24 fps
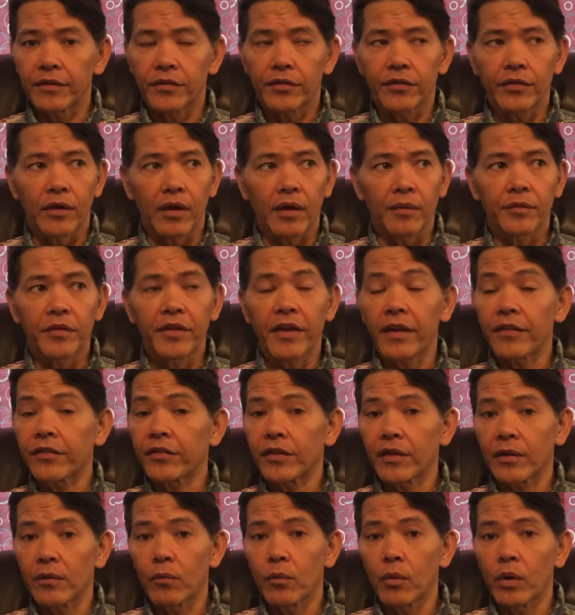So I'm
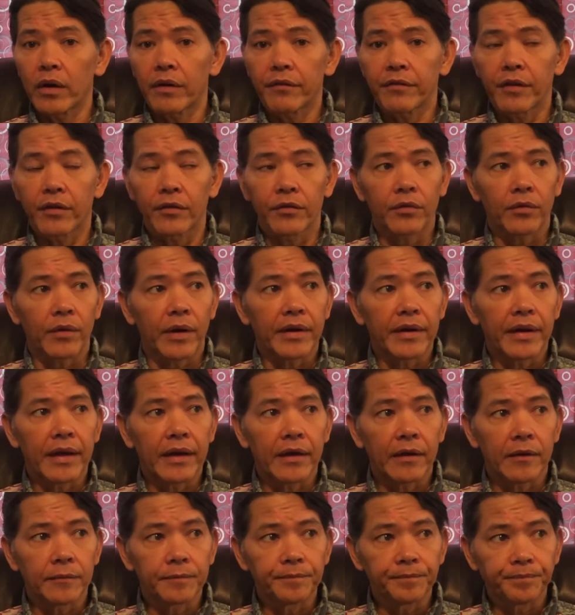testing one of those right now.